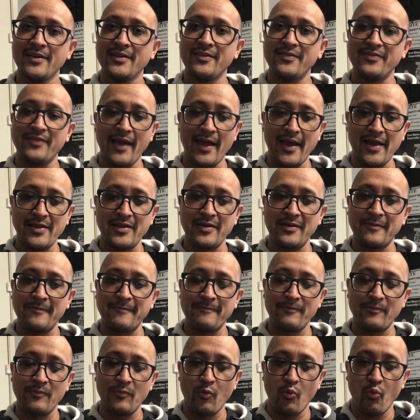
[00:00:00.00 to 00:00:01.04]
that
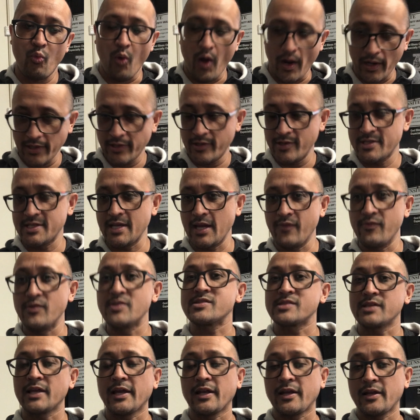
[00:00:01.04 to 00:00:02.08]
wanted to save
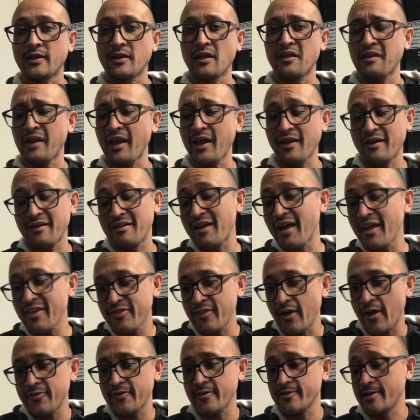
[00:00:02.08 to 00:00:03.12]
this lady, and I
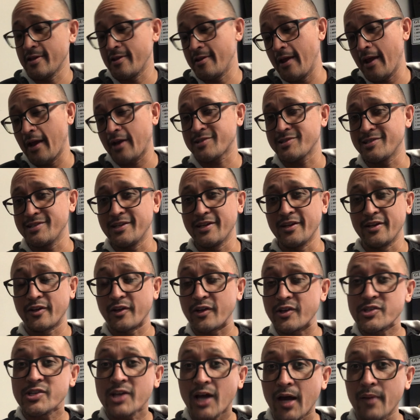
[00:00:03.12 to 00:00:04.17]
thought that they actually did a
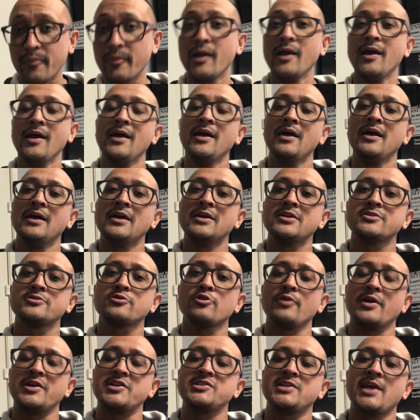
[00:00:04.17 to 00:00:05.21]
good job. So
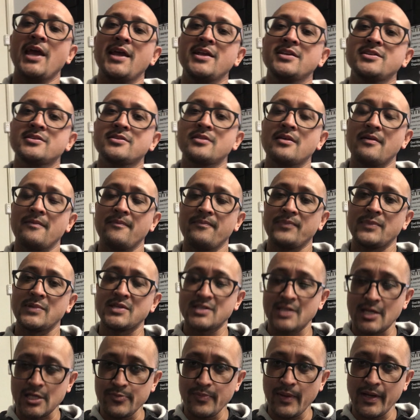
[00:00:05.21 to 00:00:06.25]
they chased the
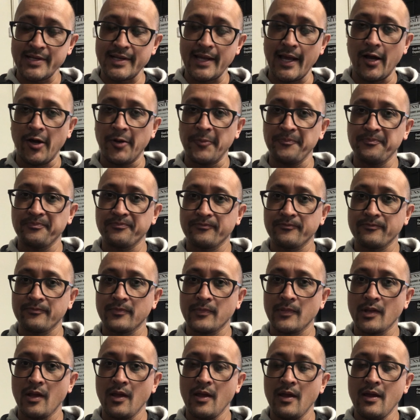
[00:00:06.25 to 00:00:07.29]
suspect down.
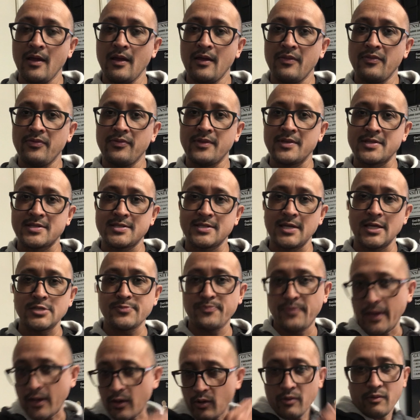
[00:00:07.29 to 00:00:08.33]
The
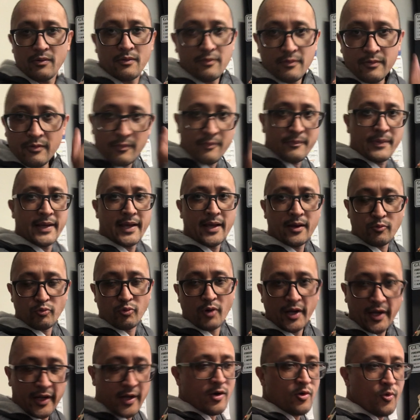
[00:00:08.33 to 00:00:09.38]
suspect began
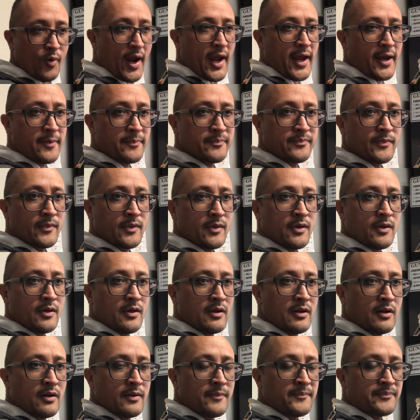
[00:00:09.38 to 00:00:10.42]
running away,
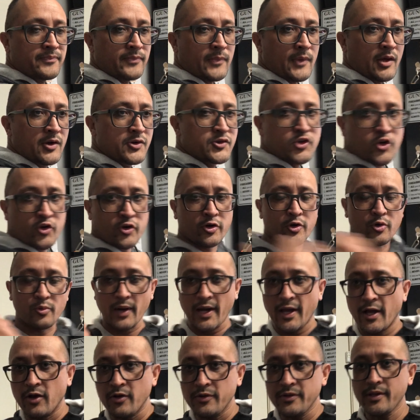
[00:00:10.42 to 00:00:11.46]
turned
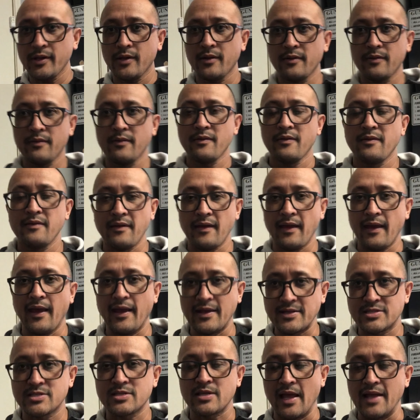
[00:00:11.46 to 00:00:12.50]
around,
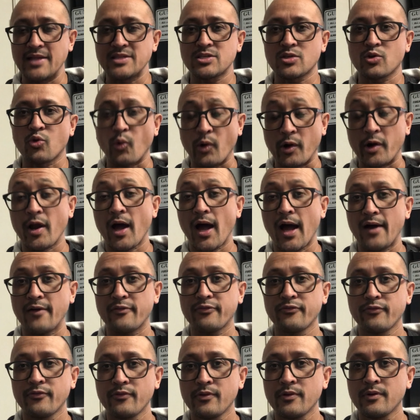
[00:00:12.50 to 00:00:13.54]
and squared off